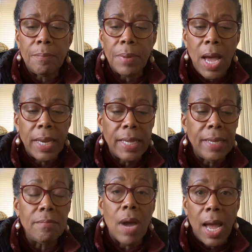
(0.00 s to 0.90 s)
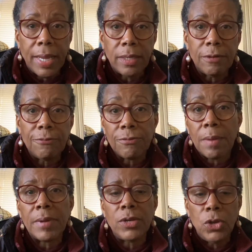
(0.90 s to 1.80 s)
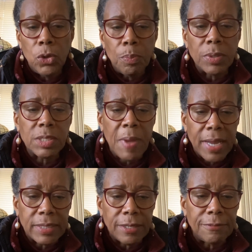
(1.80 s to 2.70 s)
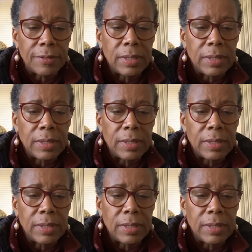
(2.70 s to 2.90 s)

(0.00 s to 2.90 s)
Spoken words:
body, and mind from a new perspective,